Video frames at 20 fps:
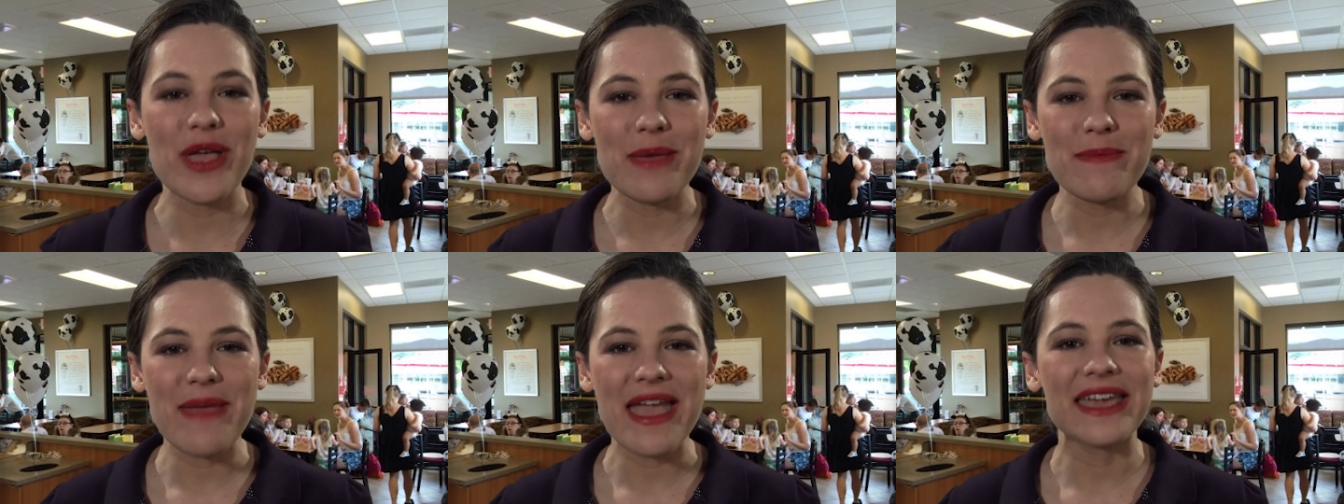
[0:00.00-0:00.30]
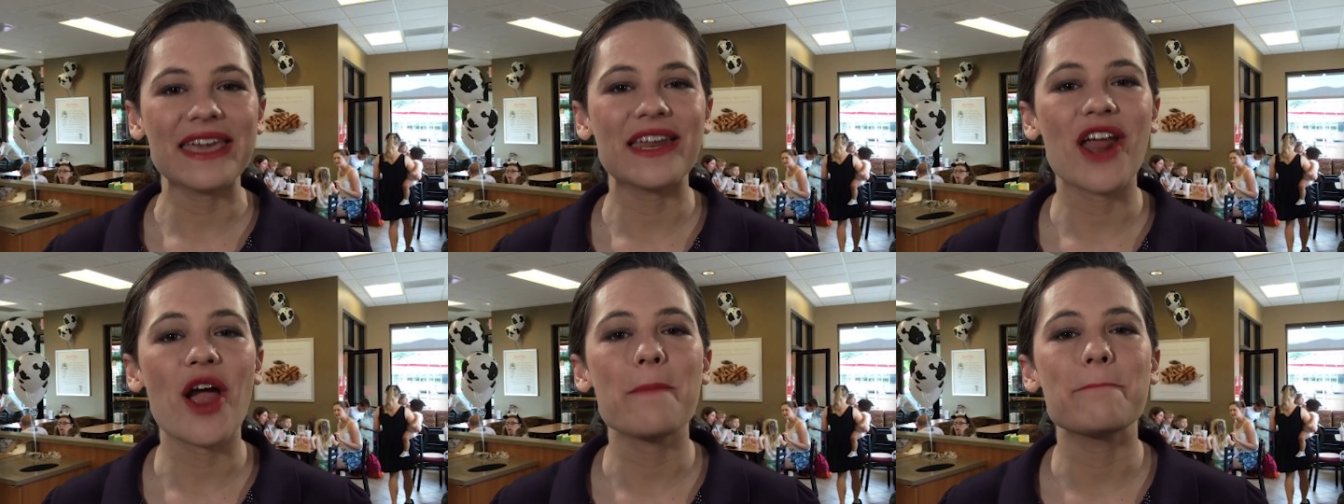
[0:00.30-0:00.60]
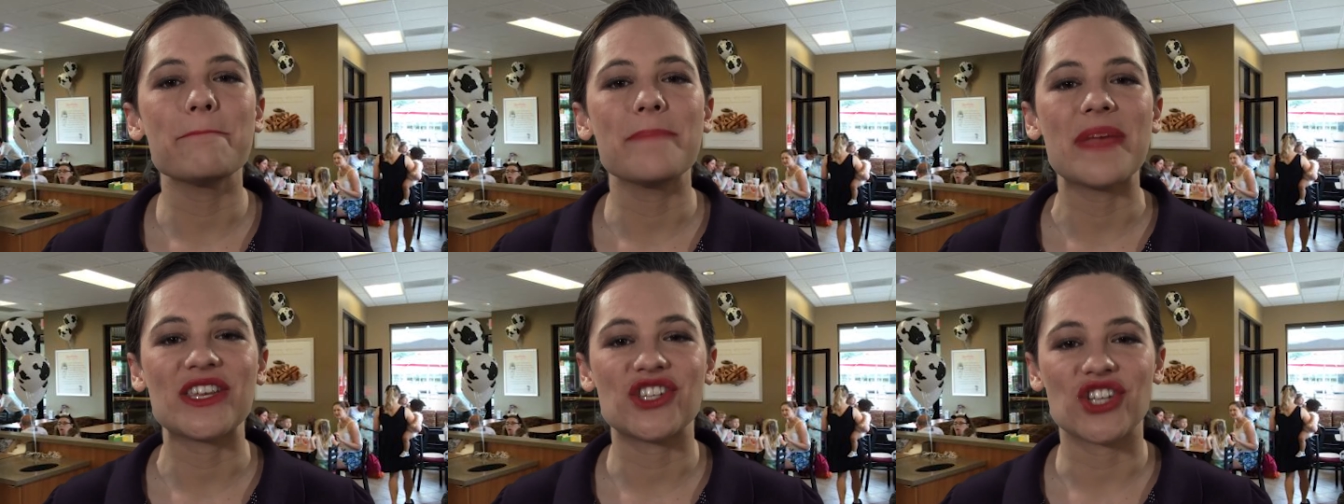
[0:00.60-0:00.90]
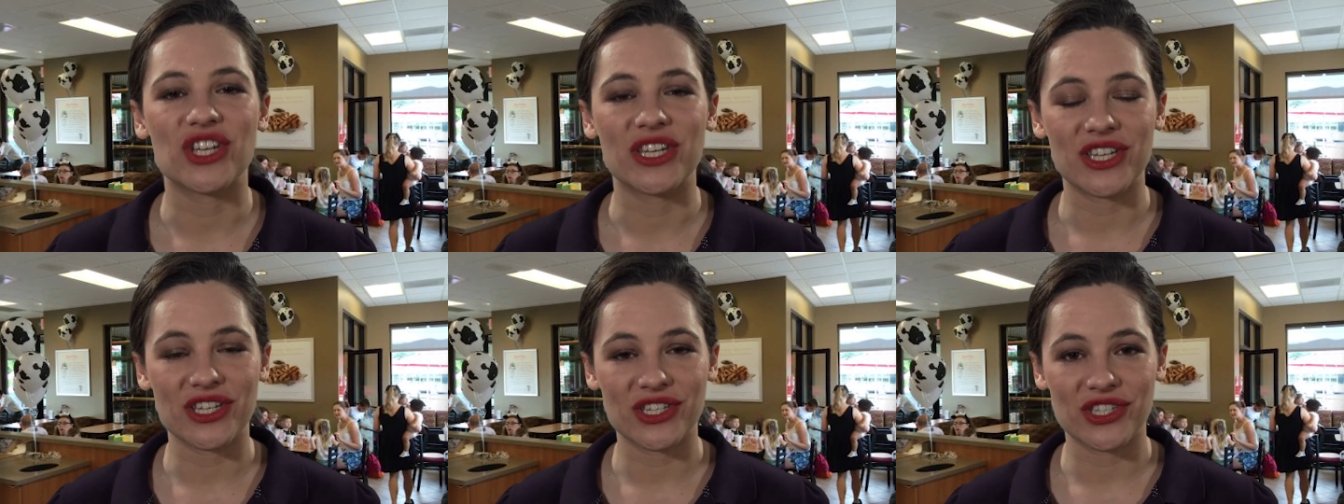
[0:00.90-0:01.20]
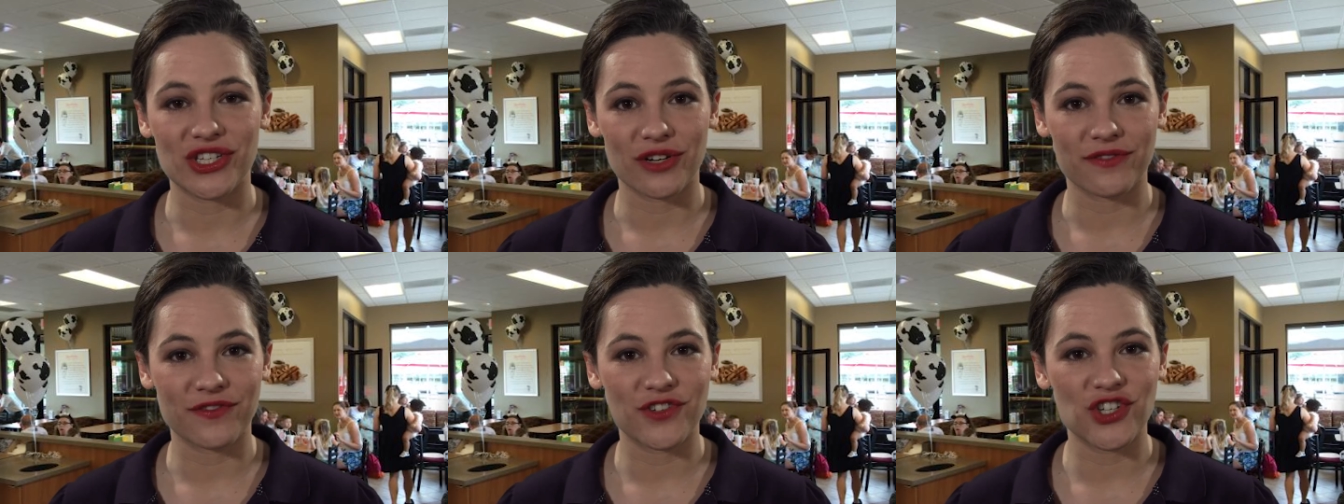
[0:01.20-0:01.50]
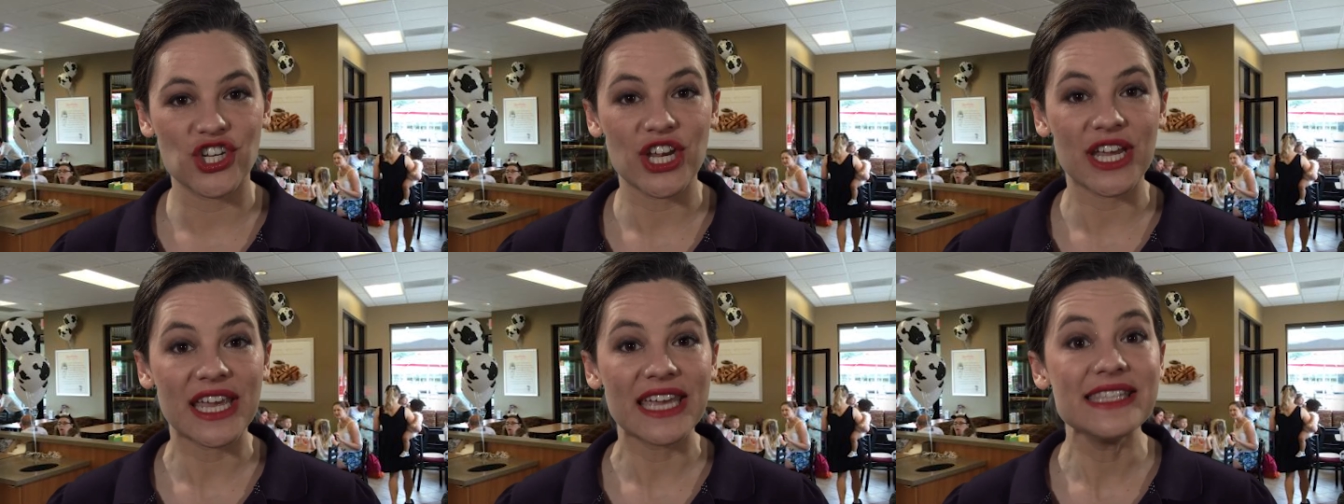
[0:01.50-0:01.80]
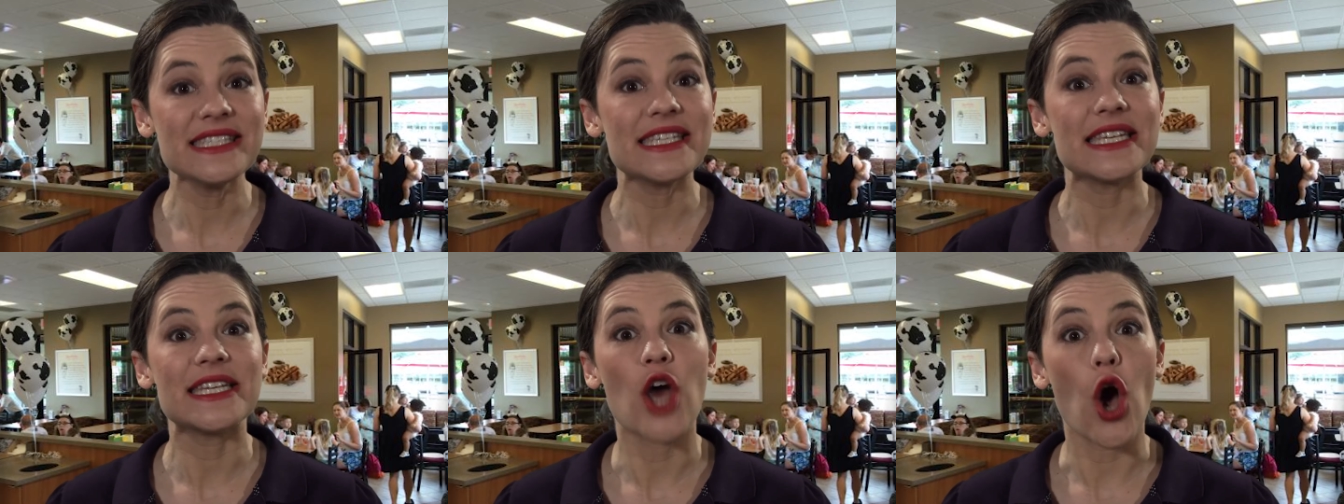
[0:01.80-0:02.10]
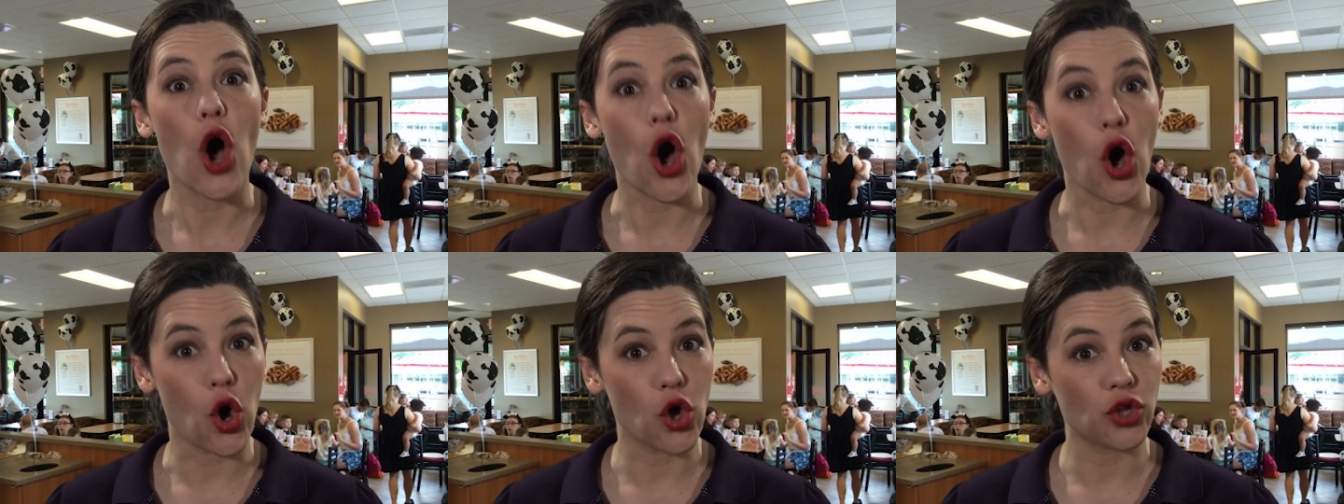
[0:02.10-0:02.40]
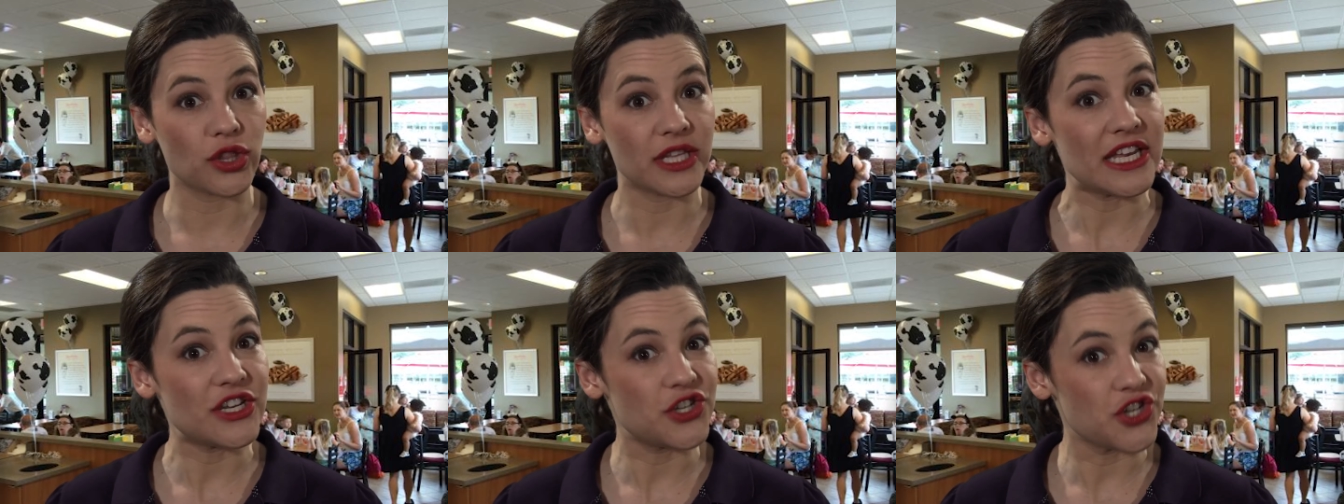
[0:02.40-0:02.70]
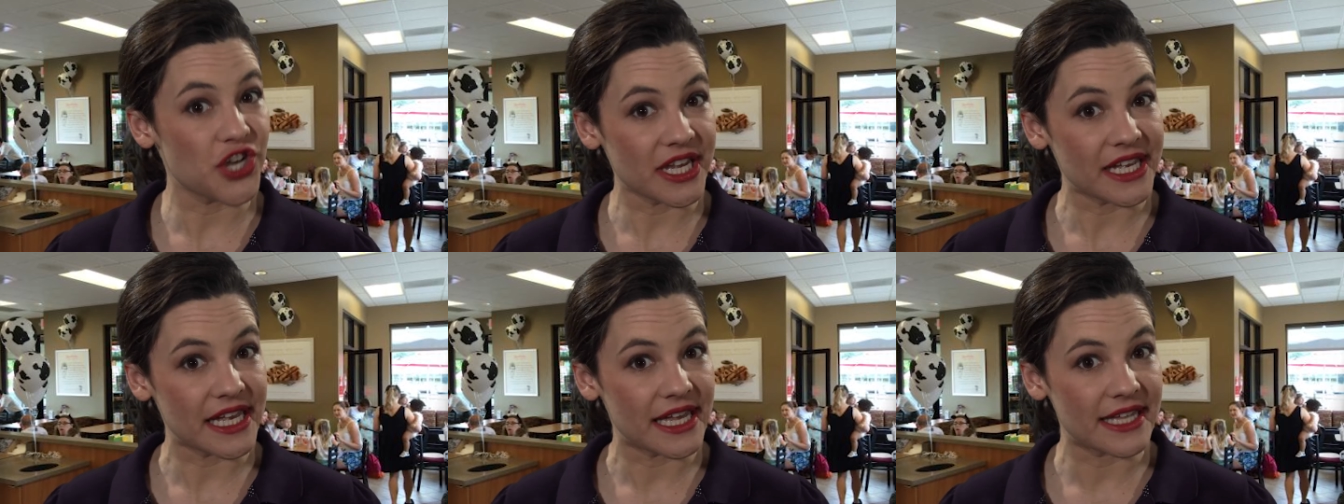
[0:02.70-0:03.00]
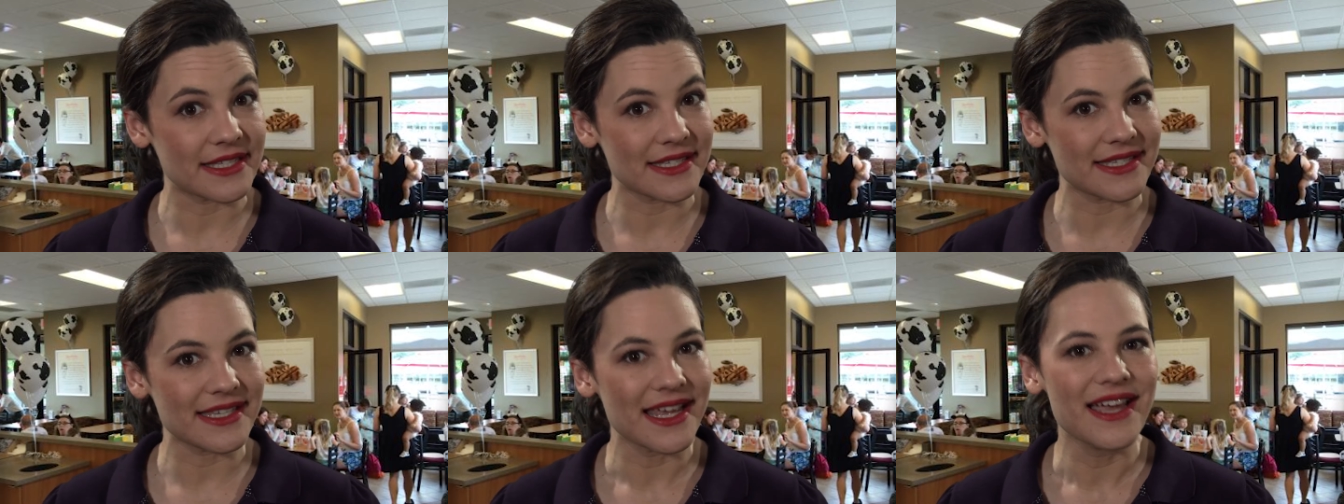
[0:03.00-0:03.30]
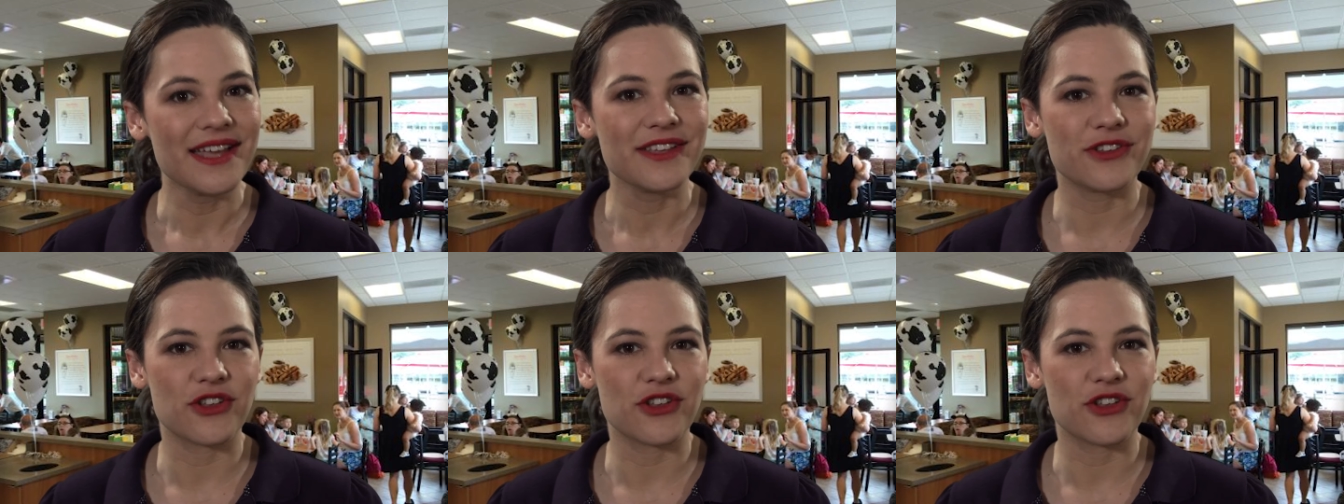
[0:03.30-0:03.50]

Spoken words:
we make it our mission to serve chickens and only chickens